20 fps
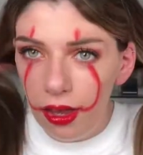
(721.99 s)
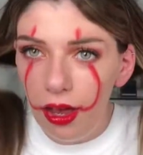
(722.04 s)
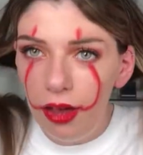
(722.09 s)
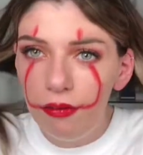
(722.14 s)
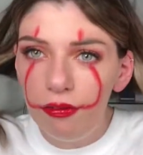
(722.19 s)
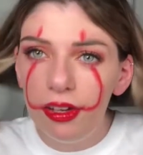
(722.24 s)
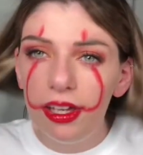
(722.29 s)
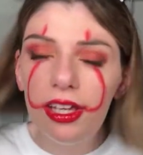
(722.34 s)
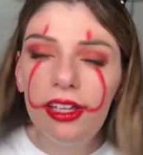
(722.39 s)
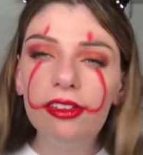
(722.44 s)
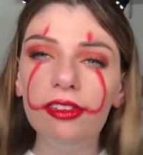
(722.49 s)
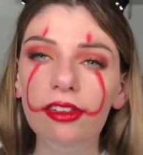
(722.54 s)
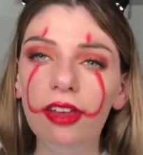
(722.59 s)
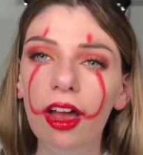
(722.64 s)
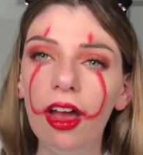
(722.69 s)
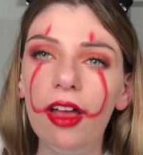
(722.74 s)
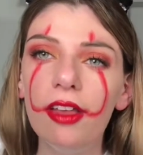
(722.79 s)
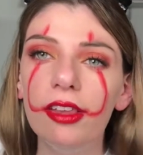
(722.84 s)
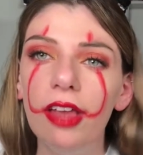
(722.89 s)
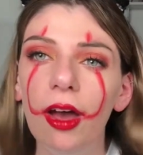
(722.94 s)
think it's
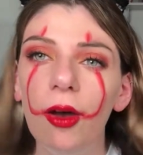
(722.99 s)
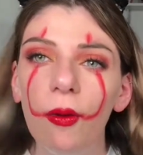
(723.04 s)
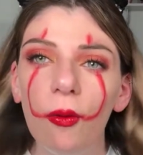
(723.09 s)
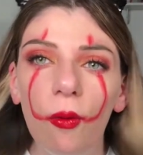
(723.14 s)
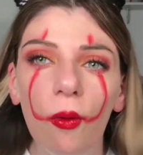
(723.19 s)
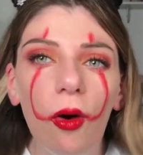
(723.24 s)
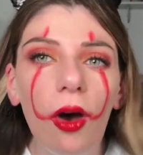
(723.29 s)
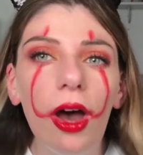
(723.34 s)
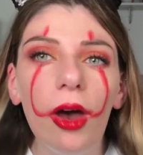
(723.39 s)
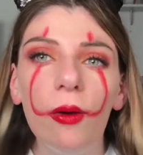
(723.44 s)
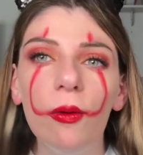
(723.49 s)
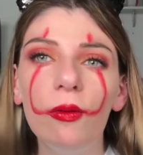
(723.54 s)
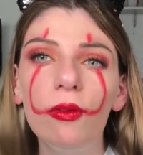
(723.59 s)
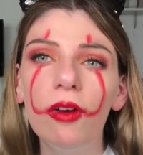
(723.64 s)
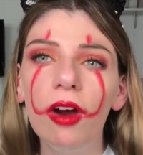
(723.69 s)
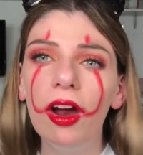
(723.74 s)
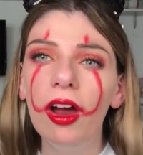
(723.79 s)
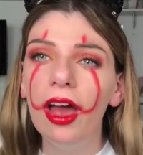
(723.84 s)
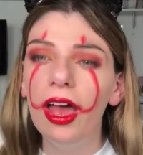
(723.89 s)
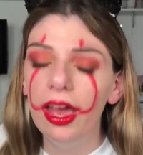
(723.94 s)
turned out quite
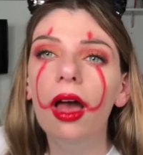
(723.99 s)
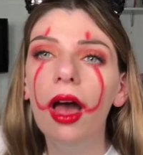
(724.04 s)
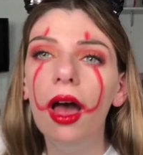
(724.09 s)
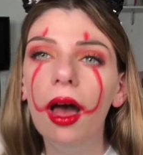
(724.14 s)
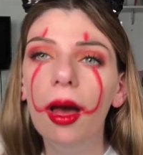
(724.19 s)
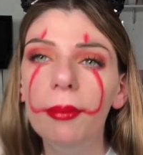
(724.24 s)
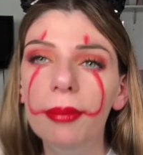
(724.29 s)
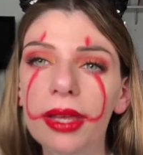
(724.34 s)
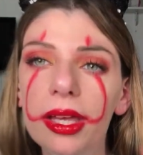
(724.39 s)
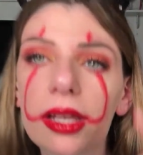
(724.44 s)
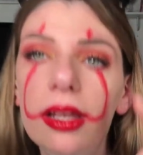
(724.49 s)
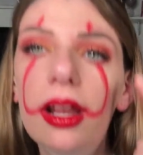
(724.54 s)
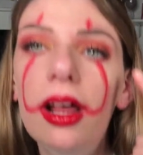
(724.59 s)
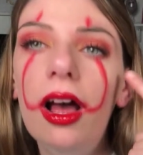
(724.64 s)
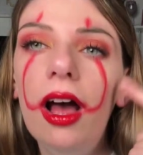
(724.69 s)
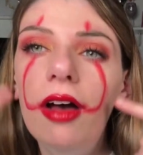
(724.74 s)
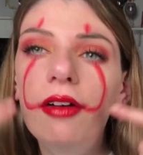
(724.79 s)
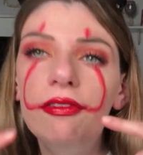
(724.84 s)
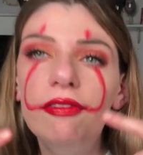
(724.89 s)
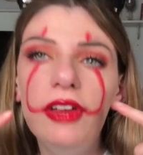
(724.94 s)
alright. I mean, I
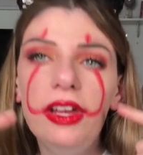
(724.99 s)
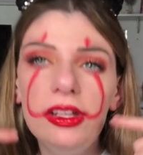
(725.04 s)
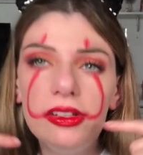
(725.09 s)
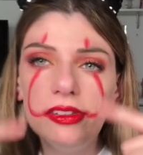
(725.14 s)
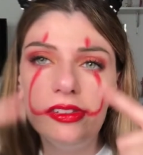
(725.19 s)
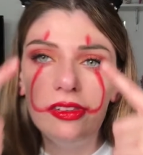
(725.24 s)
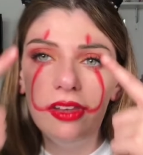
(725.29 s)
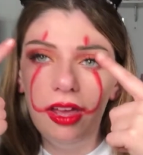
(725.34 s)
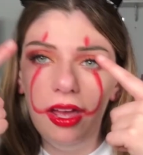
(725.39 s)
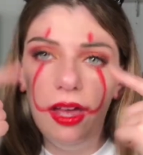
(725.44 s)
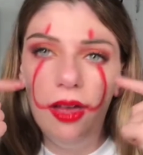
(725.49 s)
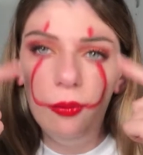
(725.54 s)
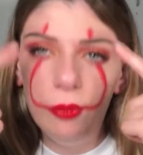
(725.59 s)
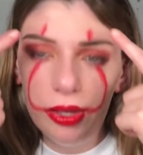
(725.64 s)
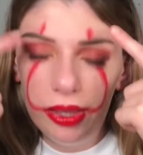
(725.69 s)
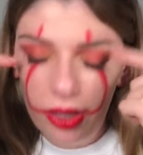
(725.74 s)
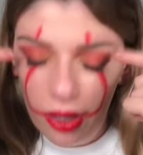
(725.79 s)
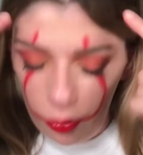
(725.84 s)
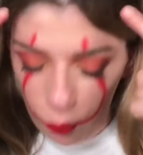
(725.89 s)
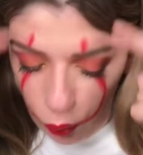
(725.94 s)
fixed it with
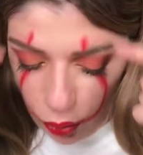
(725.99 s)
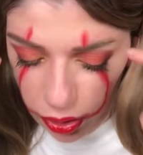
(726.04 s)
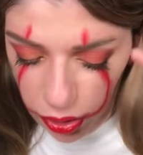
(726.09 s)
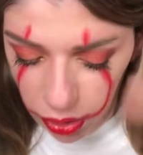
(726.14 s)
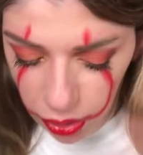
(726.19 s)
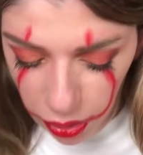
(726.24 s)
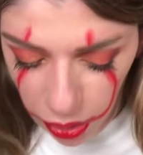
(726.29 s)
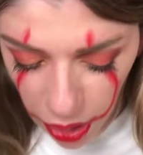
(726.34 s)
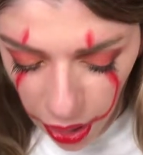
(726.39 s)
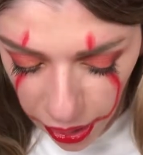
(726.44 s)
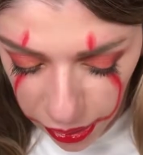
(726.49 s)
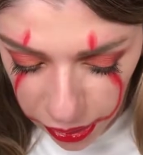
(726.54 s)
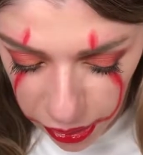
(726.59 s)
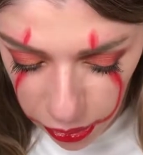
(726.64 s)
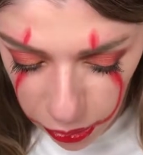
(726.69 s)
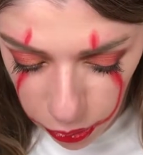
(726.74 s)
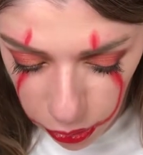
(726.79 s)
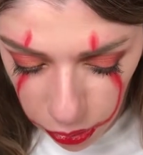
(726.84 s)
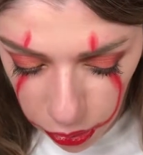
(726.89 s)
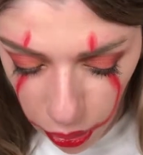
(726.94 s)
the adding
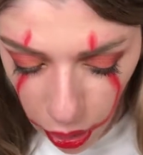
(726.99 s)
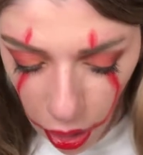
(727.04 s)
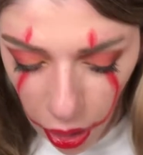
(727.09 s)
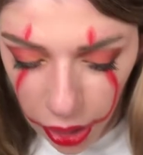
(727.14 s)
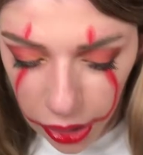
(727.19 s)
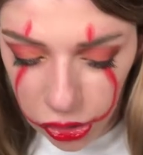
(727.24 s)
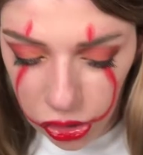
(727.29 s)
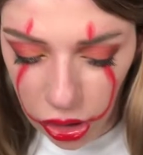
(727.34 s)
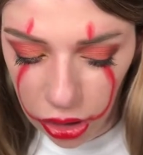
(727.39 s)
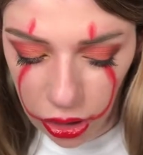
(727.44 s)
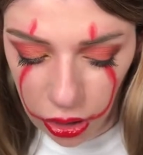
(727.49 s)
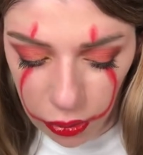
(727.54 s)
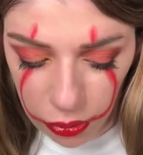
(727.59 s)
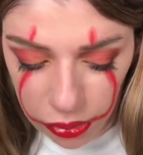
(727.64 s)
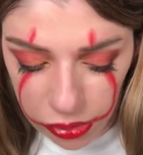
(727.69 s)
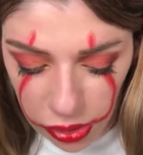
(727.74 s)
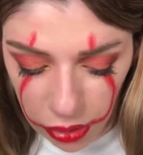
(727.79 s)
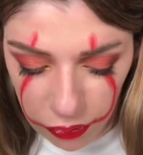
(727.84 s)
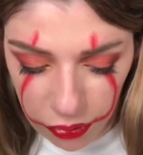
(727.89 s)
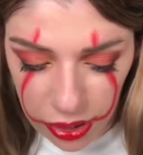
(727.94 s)
the eyeshadow, because I
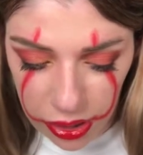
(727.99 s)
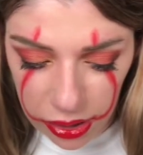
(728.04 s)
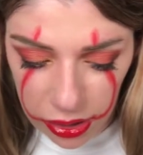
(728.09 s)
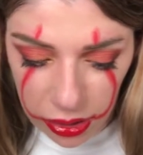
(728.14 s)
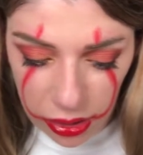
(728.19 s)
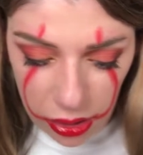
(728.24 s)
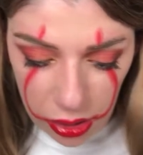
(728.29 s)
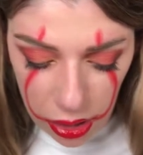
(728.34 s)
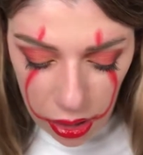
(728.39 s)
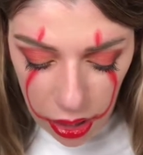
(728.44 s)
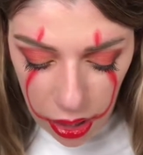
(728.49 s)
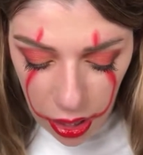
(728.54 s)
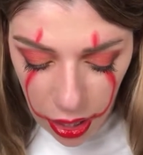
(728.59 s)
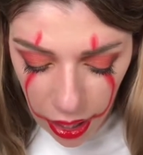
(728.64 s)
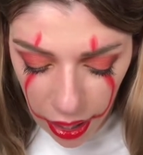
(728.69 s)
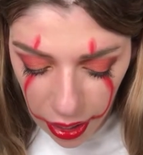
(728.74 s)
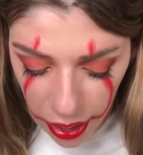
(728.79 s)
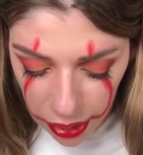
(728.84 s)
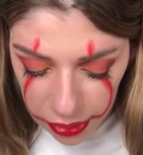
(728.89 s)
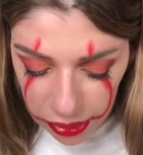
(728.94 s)
think
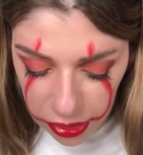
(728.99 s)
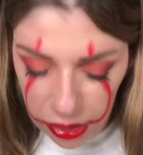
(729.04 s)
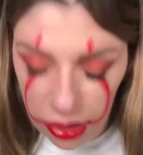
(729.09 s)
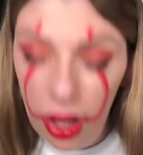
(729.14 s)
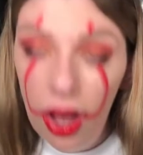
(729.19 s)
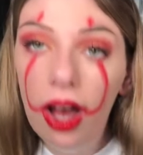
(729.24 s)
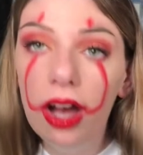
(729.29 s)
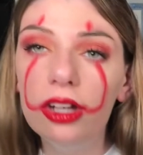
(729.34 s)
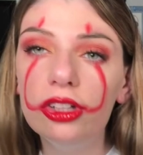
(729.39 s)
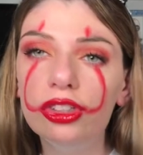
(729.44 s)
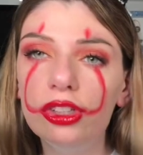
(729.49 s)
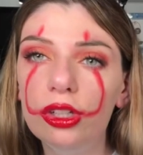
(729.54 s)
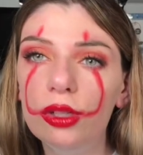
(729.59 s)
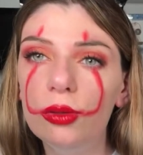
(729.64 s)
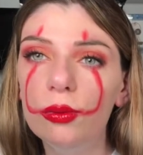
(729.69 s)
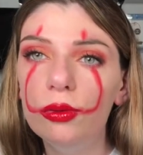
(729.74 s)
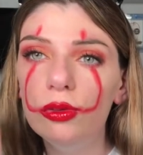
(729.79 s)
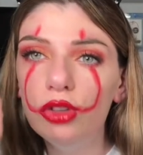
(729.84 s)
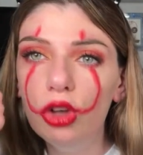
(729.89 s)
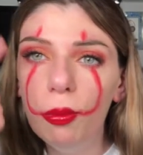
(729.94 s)
adding the eyeshadow on
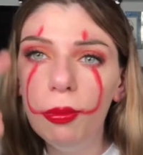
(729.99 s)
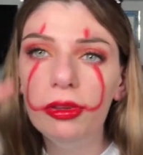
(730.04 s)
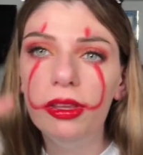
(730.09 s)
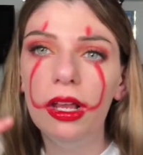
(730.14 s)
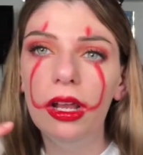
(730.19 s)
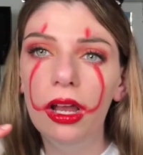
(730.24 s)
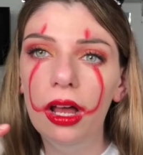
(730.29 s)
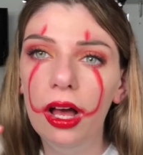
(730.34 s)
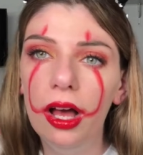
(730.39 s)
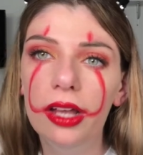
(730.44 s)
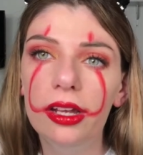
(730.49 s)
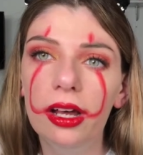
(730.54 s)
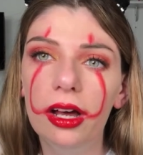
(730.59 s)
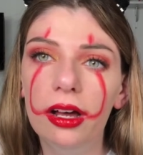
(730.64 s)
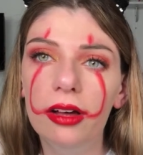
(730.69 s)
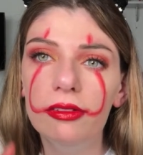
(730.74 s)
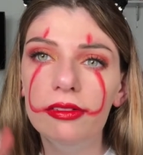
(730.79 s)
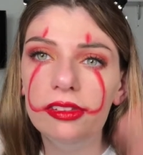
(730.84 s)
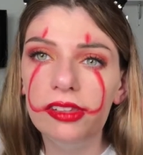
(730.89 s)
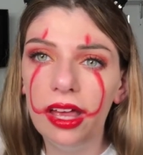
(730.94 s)
top of the liner
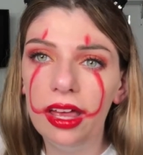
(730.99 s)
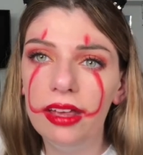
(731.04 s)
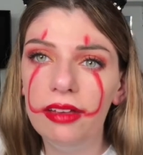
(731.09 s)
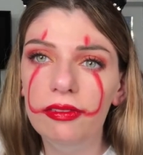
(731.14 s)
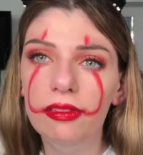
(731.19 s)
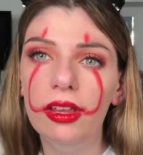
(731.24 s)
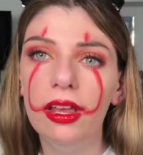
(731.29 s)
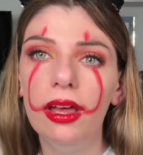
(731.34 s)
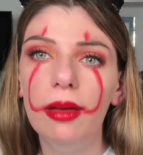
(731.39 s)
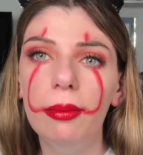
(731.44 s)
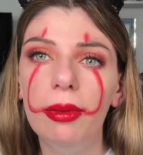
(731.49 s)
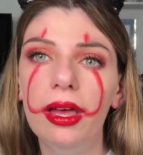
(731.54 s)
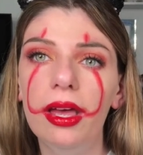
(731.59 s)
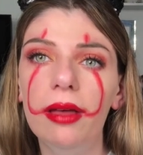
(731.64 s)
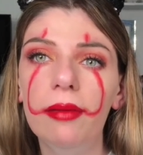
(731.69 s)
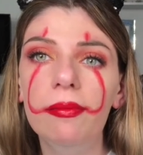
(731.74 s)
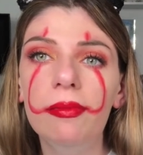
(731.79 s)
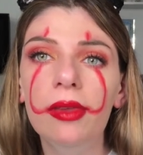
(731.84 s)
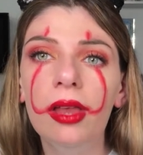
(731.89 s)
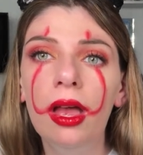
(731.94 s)
saved it a bit.
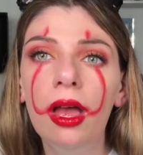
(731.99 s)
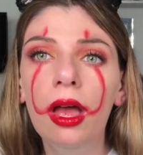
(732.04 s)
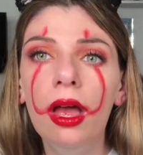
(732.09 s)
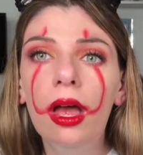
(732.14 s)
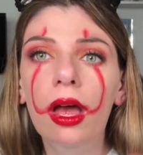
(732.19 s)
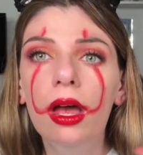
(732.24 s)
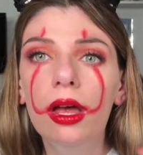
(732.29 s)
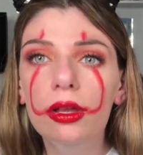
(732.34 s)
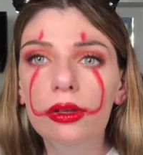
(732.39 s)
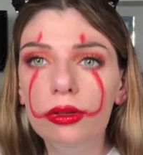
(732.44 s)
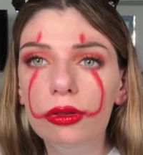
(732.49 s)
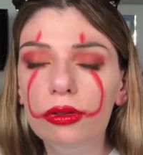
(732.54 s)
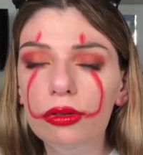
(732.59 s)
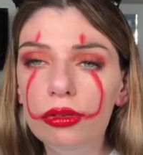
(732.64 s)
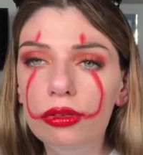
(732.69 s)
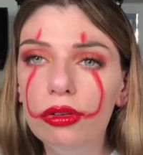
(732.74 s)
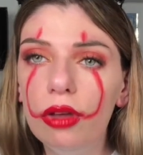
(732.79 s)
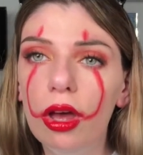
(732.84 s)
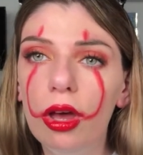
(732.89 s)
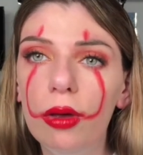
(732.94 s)

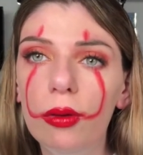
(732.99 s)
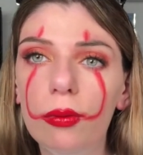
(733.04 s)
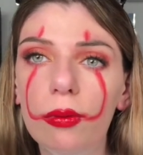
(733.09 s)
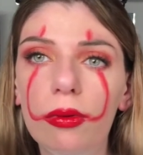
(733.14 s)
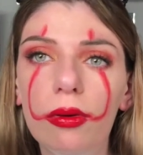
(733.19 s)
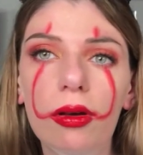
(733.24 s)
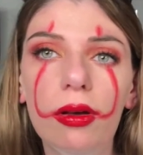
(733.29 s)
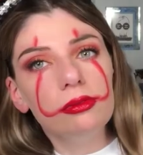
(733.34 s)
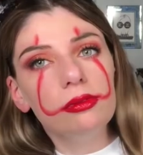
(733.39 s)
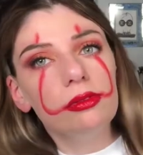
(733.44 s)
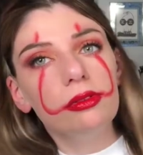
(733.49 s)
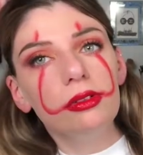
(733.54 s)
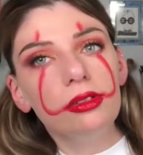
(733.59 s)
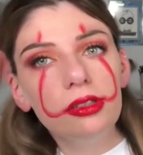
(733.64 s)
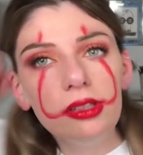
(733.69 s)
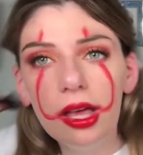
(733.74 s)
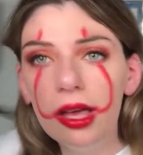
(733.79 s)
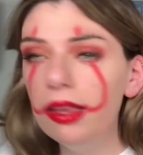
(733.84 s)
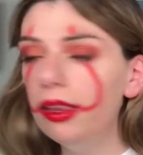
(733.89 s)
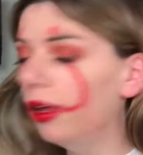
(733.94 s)
So,
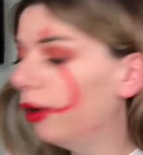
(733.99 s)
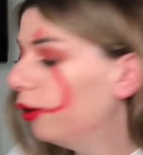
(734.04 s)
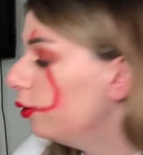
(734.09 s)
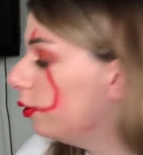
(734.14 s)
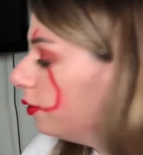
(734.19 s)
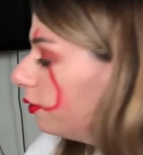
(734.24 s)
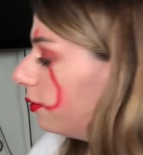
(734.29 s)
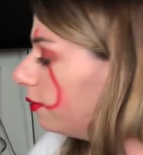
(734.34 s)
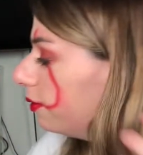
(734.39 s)
take them off.